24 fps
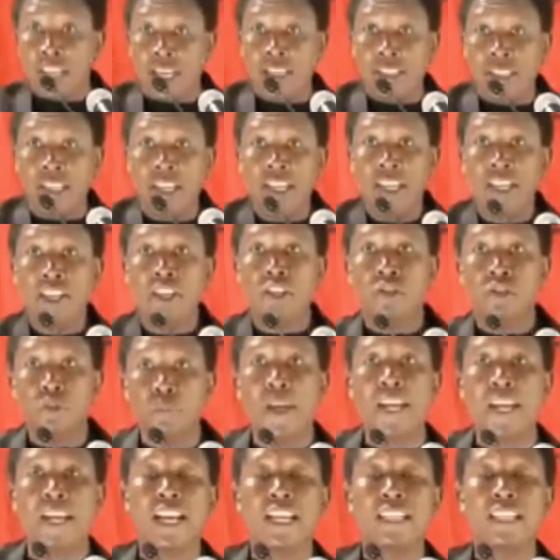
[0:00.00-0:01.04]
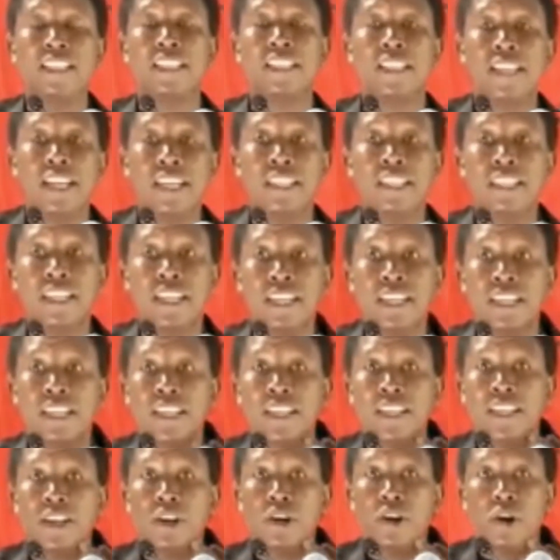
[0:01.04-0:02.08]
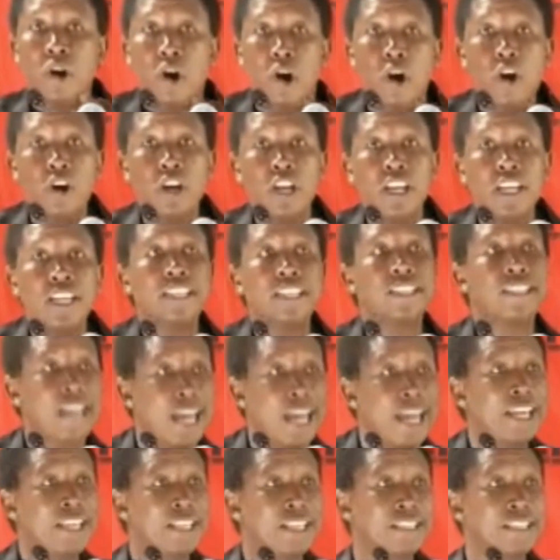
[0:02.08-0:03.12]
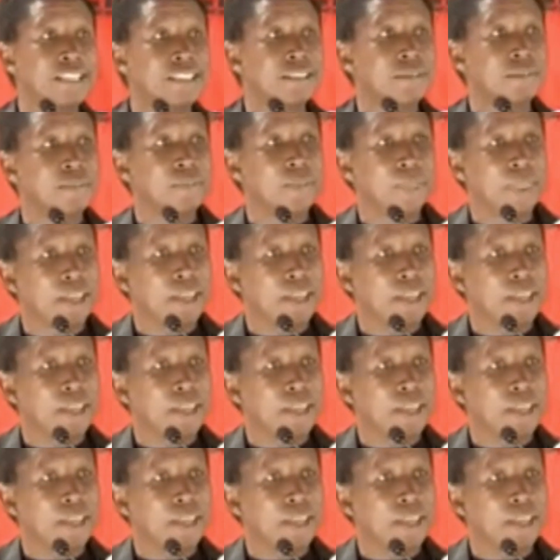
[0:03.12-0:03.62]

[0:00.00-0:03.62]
it takes to make legislation. All it takes